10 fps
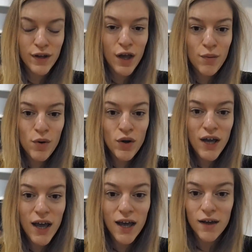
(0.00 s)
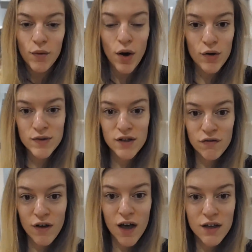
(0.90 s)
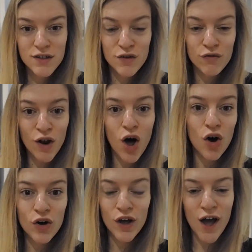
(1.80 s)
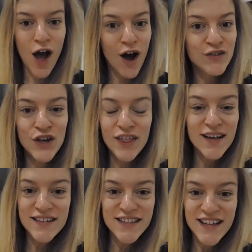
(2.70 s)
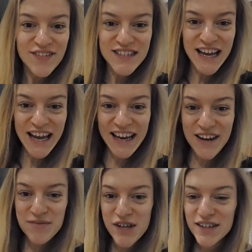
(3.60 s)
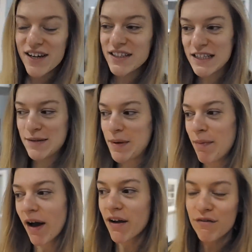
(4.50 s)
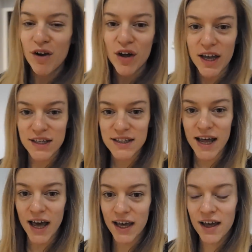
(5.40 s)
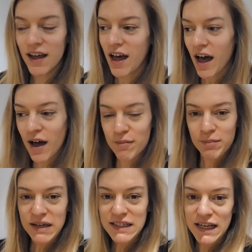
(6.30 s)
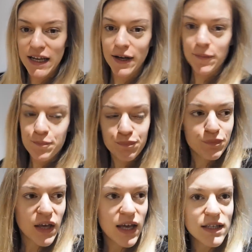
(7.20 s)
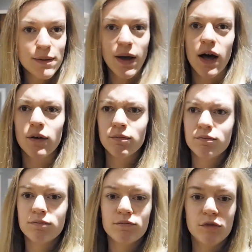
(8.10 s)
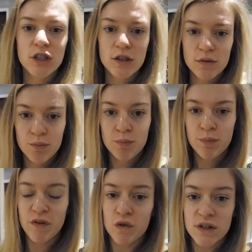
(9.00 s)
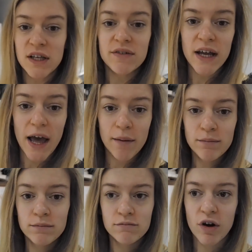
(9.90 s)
Good morning, welcome to the first vlog of 2017. I'm so excited to be back vlogging today. Basically, it's about just before 7 a.m.